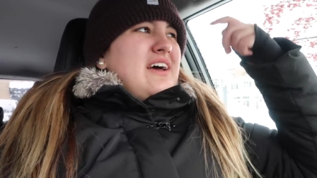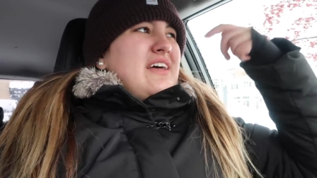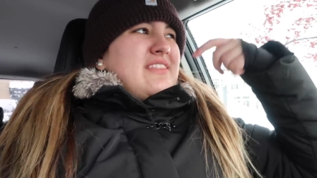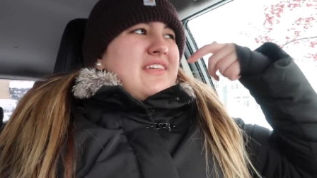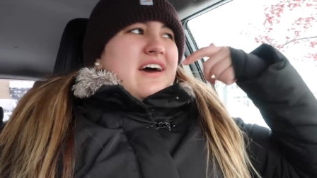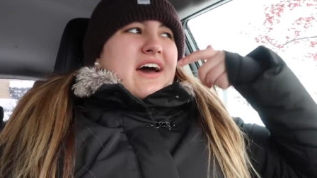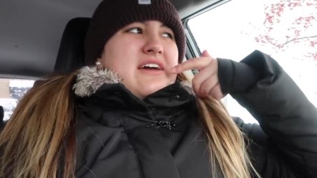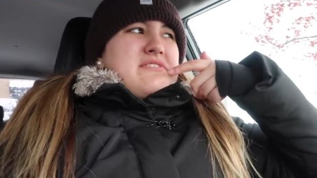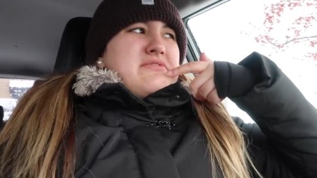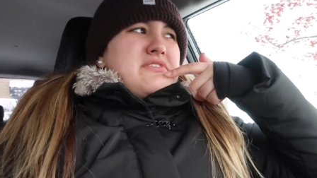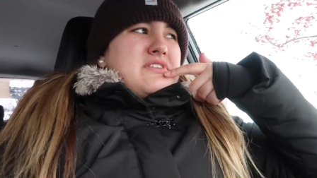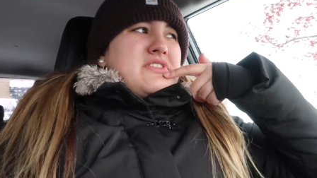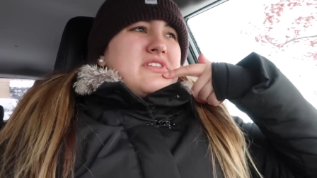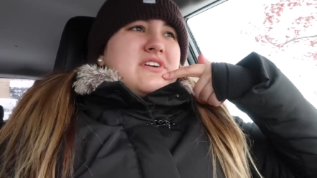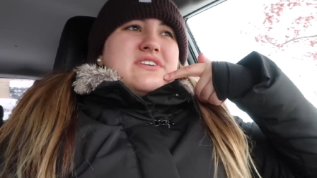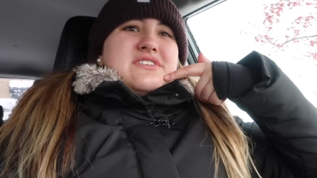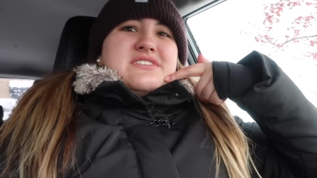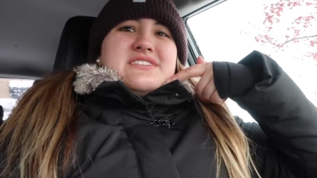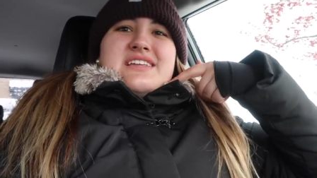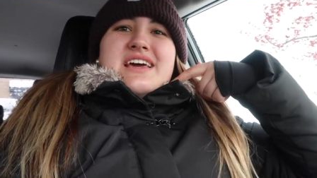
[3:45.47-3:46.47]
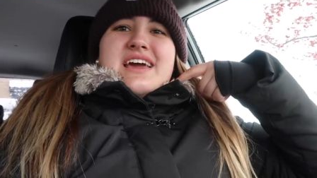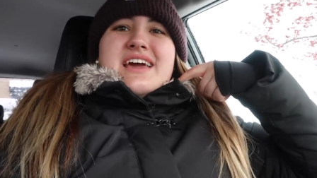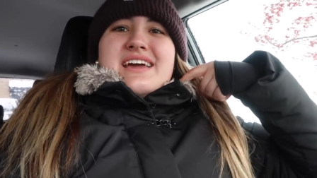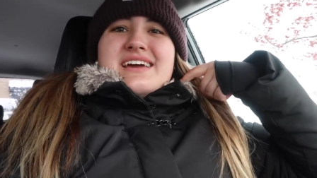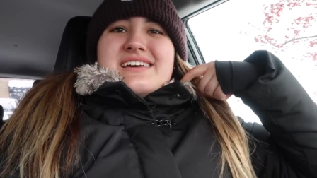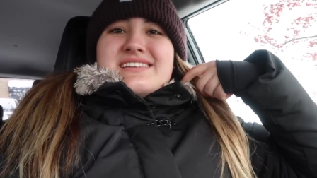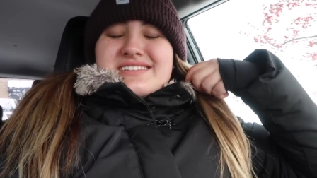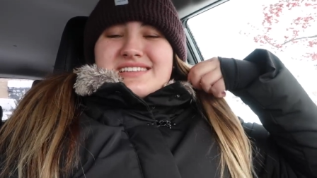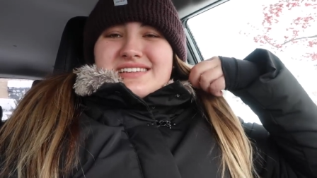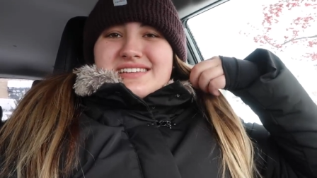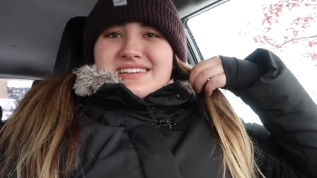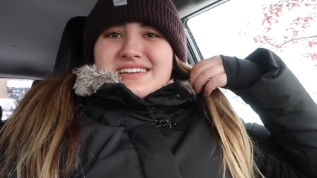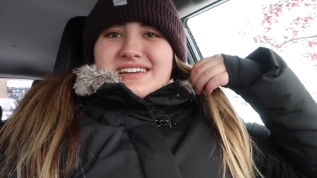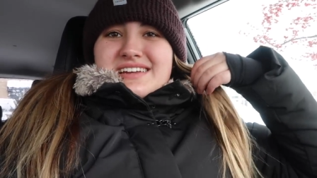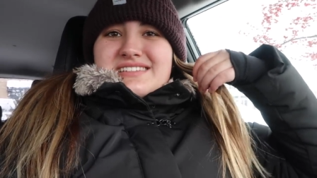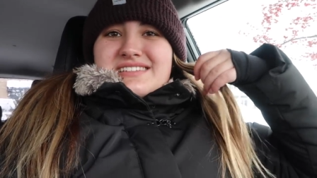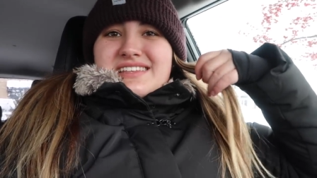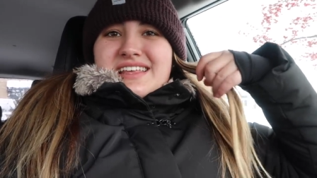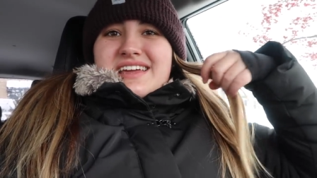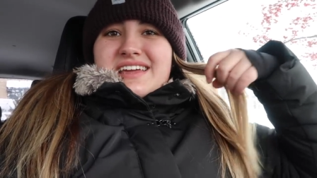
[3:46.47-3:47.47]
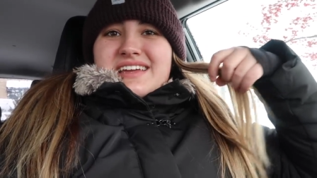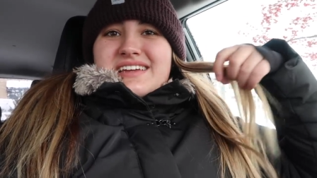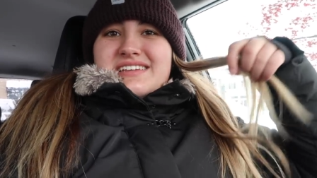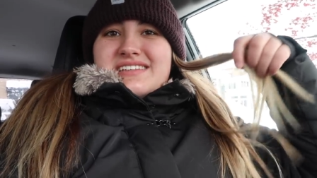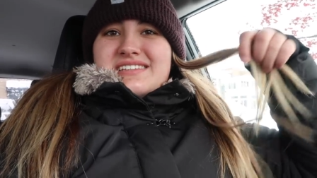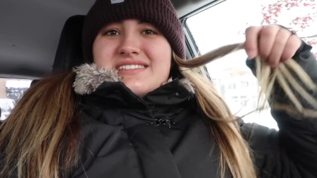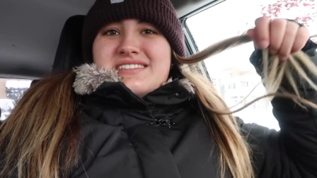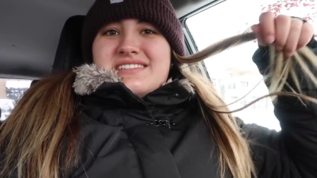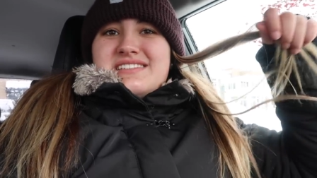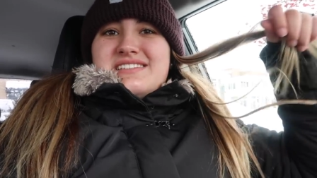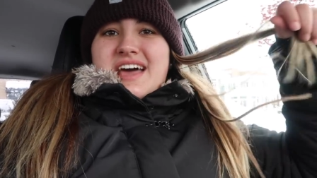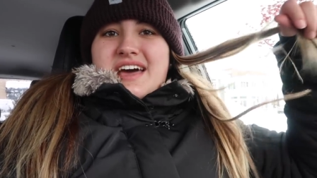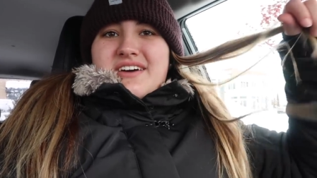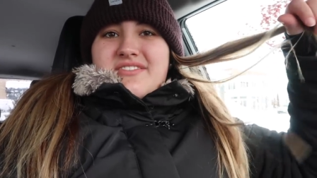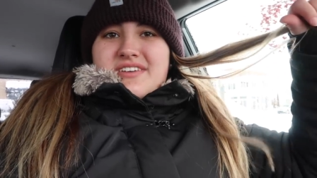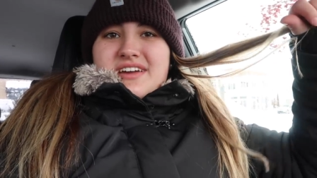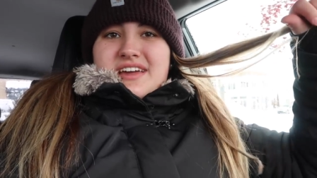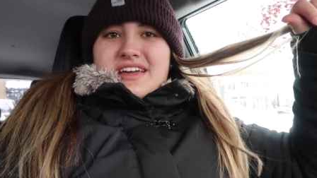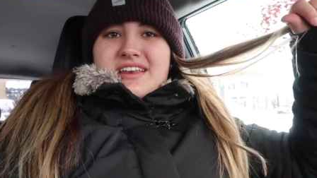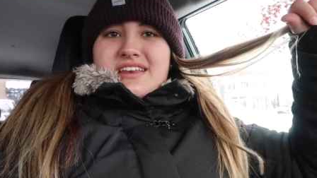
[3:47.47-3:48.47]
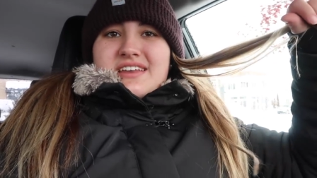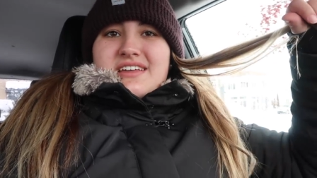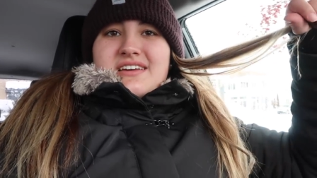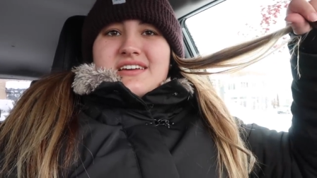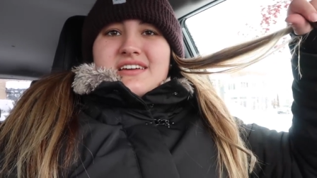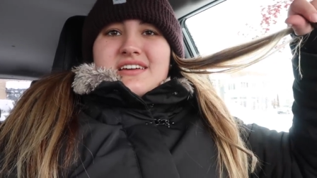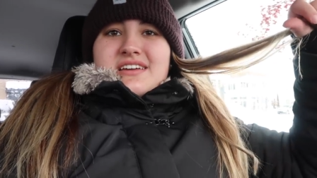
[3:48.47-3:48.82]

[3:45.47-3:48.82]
The high for Thursday is like 7.